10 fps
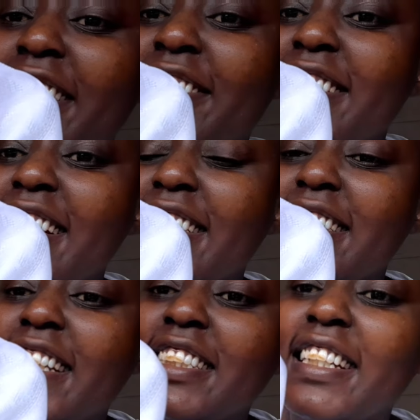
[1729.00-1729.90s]
goodness,
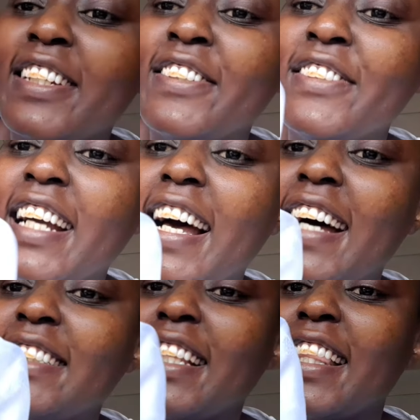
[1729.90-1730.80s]
just look
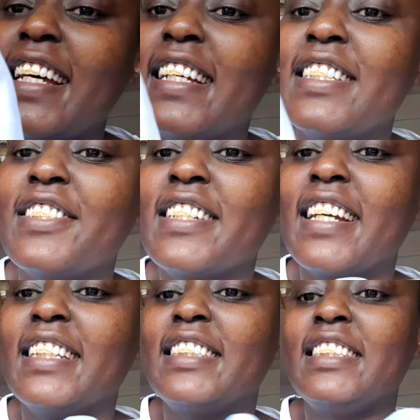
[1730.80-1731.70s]
at that, you
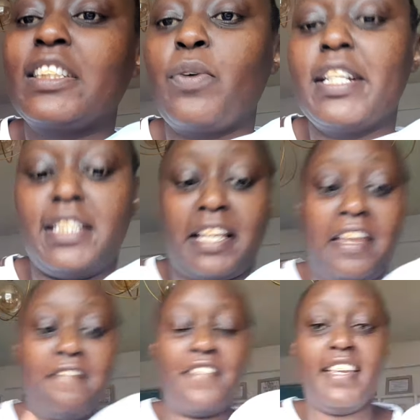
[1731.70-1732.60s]
guys. It's quite
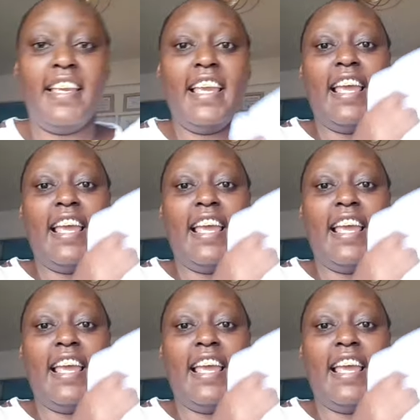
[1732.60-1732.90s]
heavy.